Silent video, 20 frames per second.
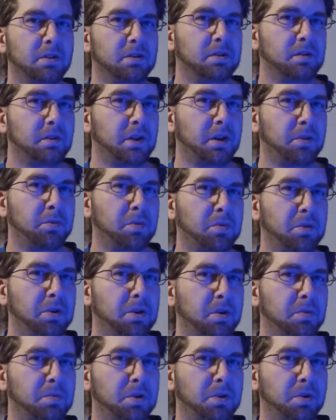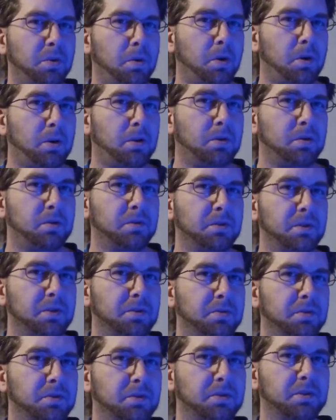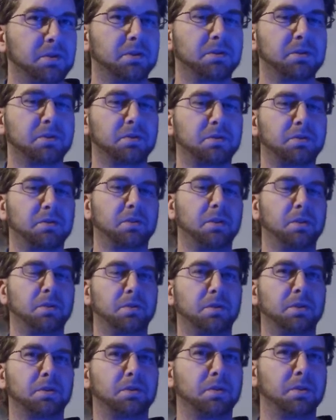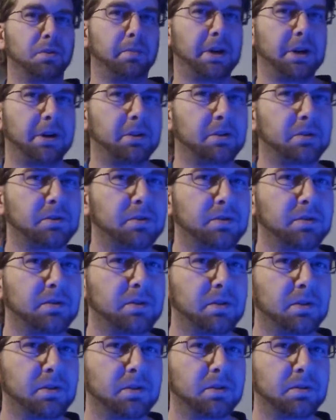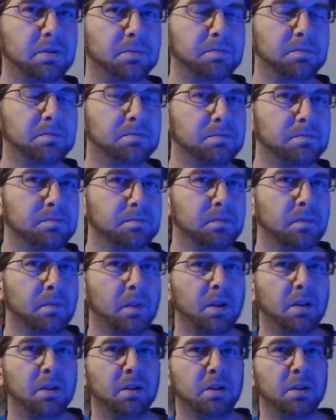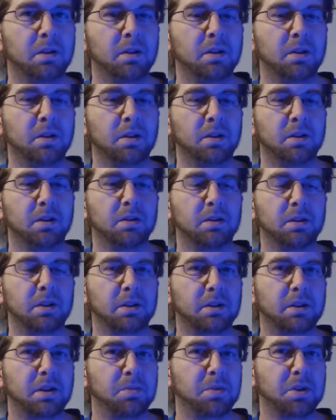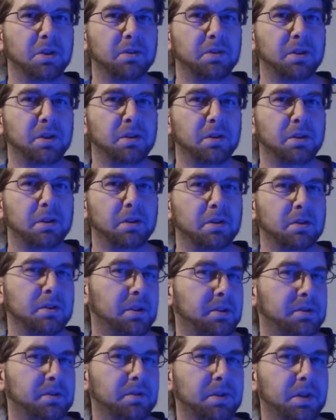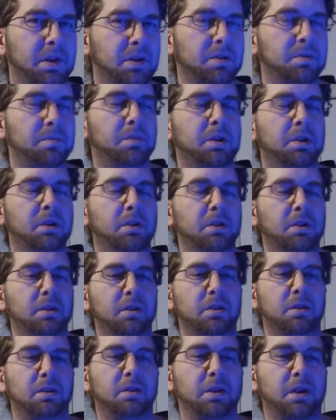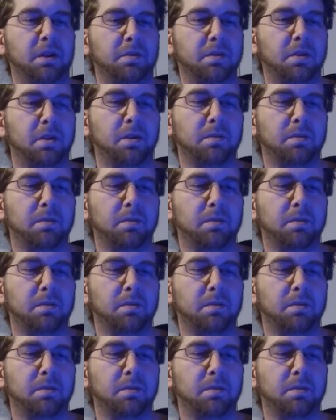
that I'll be putting up on the wall. This one's going to just go into the box and keep it as kind of like a collector's item after I